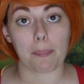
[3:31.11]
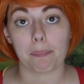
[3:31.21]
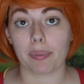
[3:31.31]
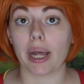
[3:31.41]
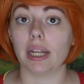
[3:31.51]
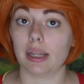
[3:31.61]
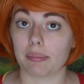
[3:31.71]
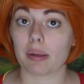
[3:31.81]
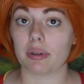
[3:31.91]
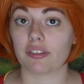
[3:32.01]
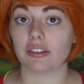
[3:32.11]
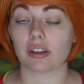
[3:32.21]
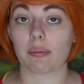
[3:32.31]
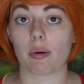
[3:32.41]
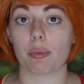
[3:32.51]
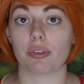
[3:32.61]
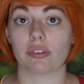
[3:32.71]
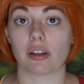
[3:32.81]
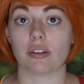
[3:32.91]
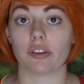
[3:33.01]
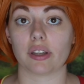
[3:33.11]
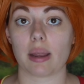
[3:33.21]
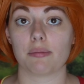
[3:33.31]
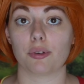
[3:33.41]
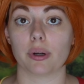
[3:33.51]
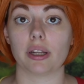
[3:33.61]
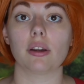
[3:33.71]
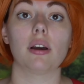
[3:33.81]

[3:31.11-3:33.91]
but it might be fun to come up with a scientific name for it.